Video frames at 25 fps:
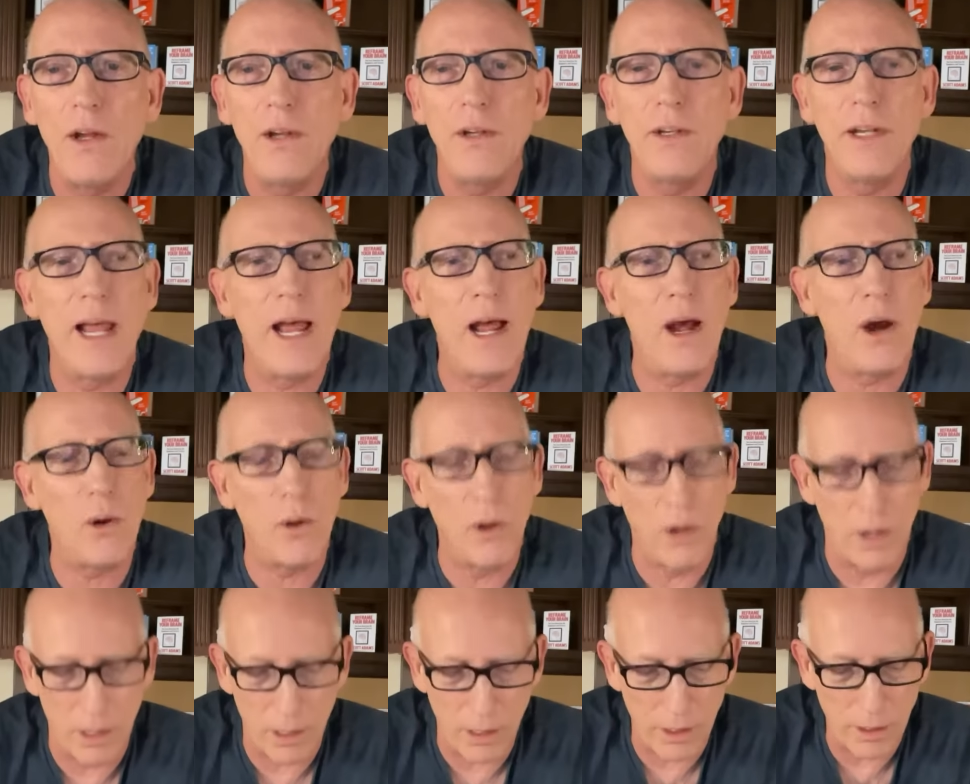Now,
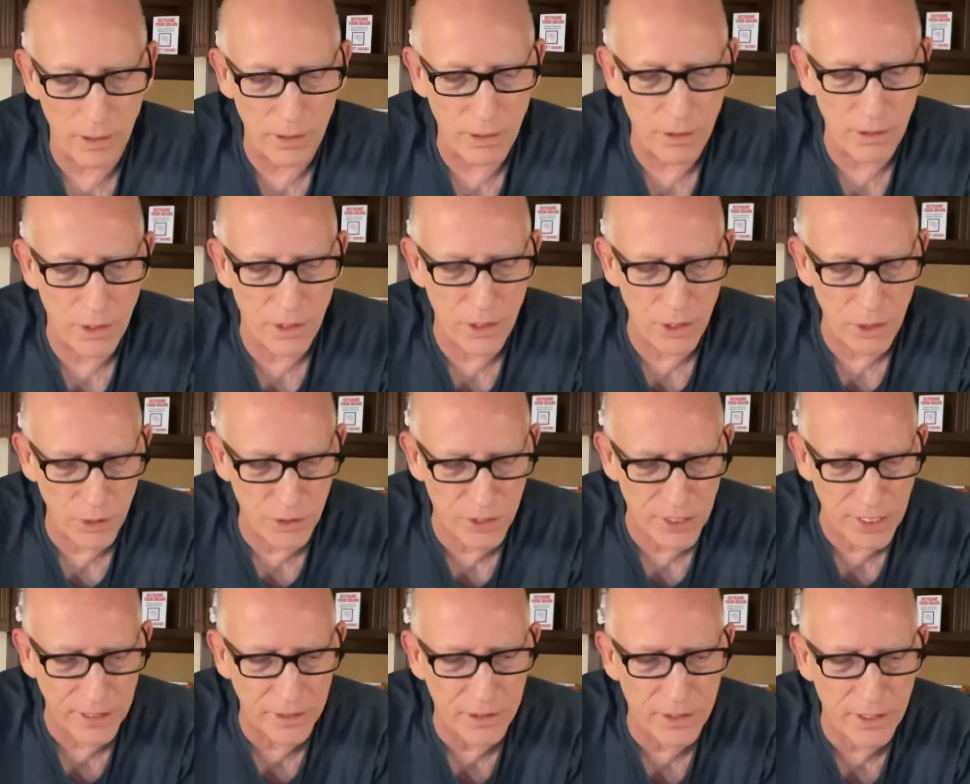do you
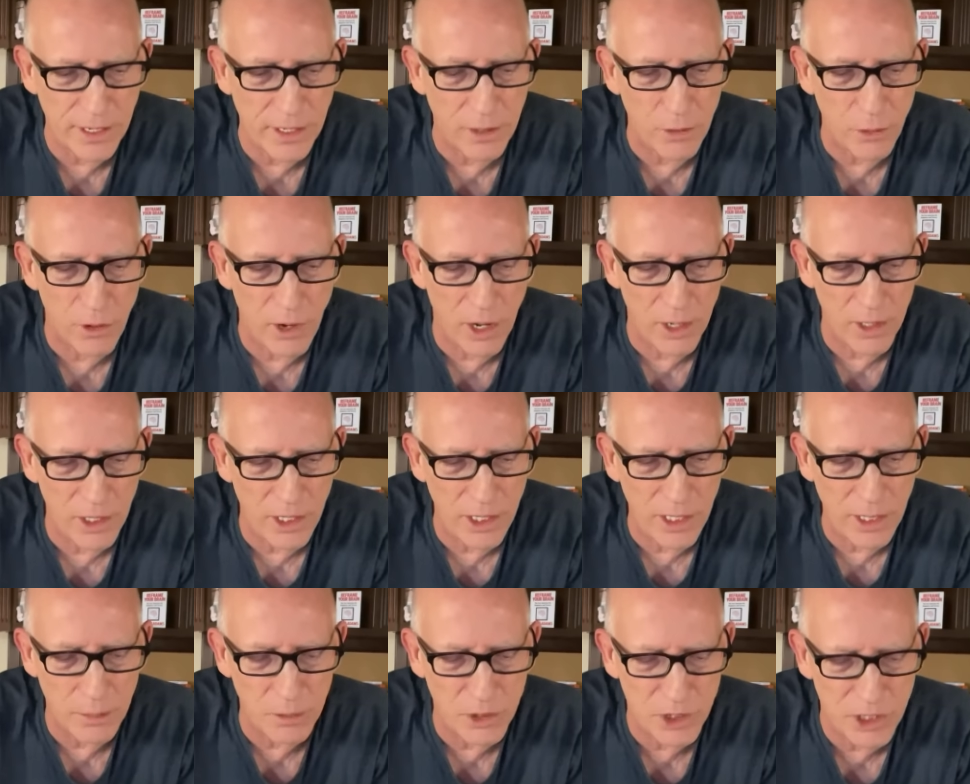think that Run
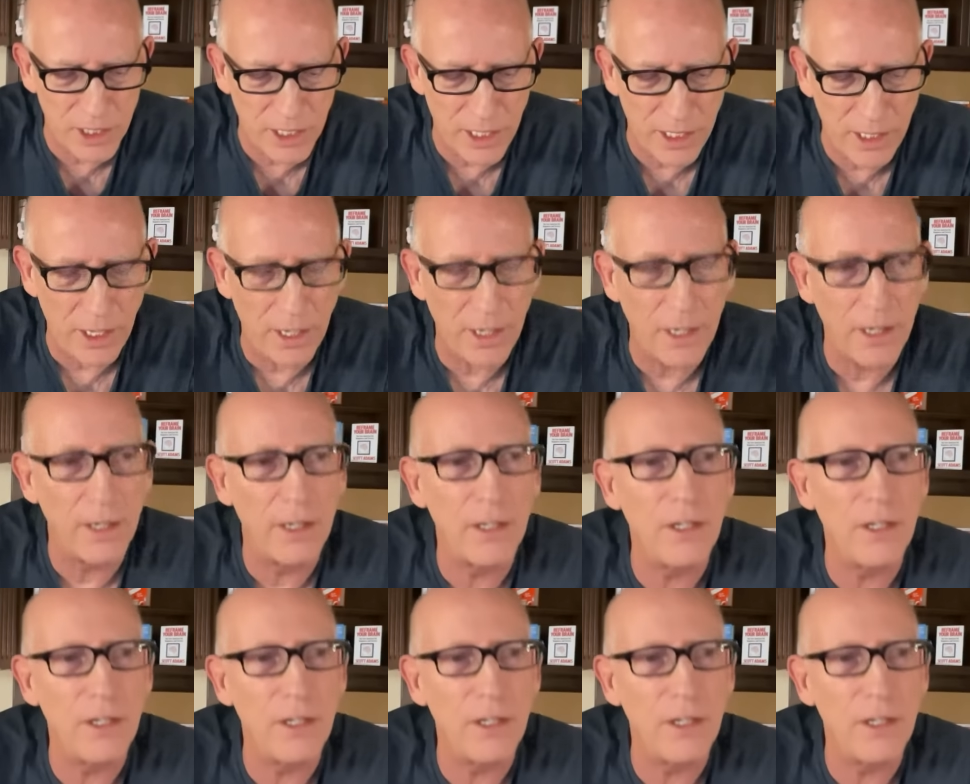DMC,